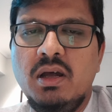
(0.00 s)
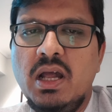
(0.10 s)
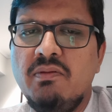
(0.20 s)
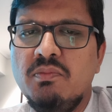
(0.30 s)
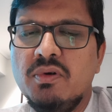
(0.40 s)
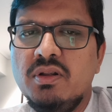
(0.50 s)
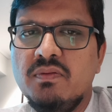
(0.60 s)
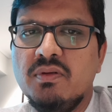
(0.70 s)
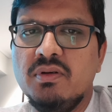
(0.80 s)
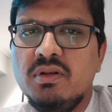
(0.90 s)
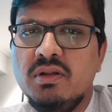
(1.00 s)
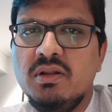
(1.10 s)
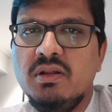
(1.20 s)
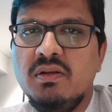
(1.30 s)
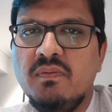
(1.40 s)
everybody was
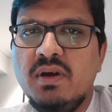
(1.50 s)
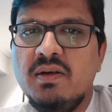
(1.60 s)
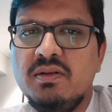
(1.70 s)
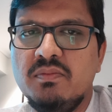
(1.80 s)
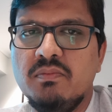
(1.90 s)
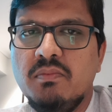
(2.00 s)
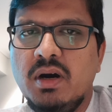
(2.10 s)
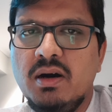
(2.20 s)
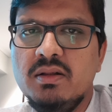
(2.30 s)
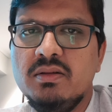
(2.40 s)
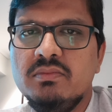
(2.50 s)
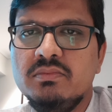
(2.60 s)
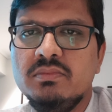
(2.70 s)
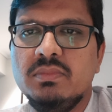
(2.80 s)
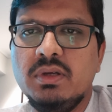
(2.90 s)
wearing masks,
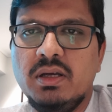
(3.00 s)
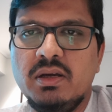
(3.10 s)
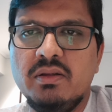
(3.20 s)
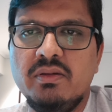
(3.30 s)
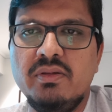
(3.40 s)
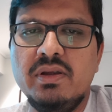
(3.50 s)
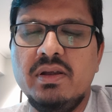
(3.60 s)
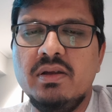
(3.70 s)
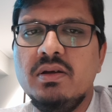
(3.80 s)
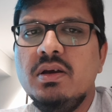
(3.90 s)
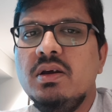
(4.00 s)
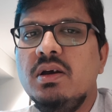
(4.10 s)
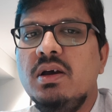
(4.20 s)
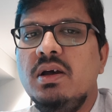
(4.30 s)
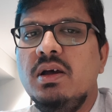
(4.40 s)
and the
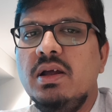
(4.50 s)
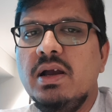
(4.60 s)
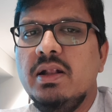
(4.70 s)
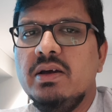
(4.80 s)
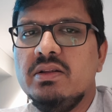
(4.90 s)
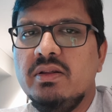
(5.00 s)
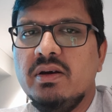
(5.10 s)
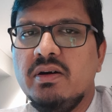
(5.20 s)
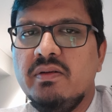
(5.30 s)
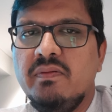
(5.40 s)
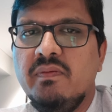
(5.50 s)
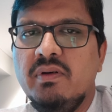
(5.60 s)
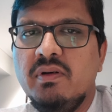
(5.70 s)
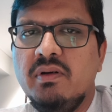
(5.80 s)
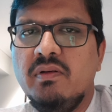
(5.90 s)
airline staff
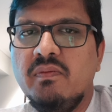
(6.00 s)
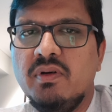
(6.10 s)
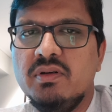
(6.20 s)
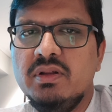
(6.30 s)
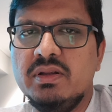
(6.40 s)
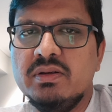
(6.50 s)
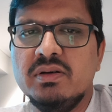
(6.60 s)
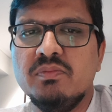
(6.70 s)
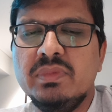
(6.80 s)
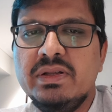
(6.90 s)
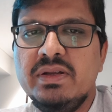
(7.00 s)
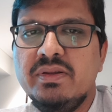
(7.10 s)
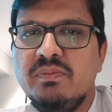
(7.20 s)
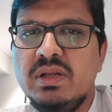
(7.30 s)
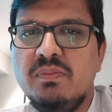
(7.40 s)
was in complete
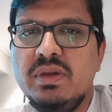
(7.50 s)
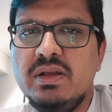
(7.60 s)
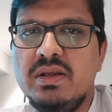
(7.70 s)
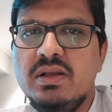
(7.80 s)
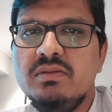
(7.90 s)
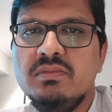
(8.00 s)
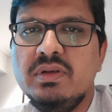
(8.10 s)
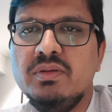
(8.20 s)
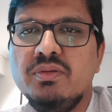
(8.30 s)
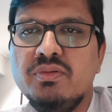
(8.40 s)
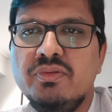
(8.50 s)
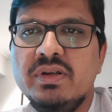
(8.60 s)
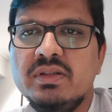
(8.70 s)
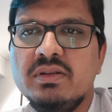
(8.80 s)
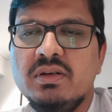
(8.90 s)
PPE,
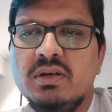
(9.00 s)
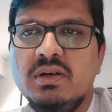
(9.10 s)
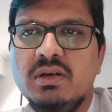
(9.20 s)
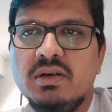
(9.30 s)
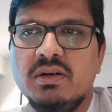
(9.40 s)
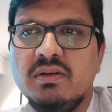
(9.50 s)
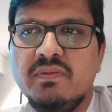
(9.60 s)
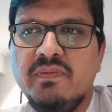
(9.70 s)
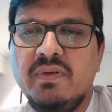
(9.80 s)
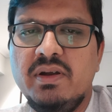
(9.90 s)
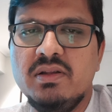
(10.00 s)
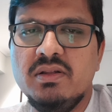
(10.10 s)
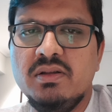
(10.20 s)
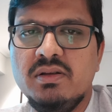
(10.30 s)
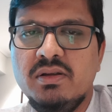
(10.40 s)
including
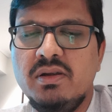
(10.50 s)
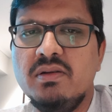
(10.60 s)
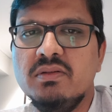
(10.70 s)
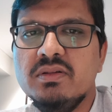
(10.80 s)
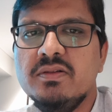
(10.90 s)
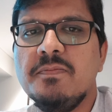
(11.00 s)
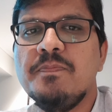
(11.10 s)
face shields.